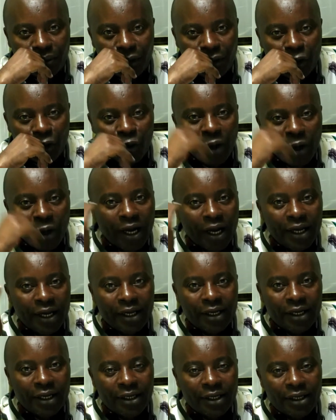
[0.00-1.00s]

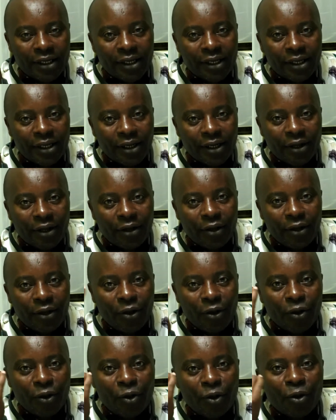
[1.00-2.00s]
Why?
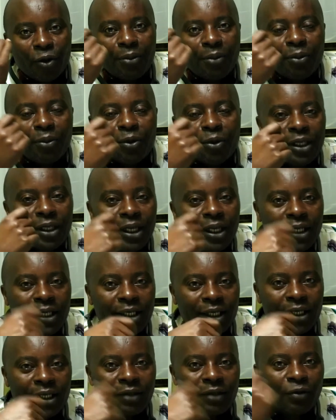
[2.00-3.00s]
You know, in most
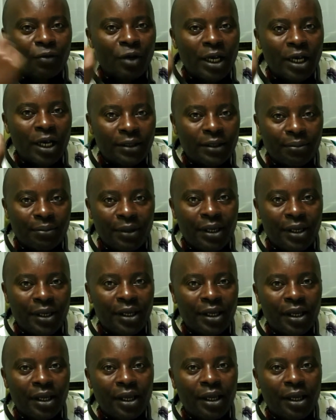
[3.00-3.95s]
cases, if you ask me,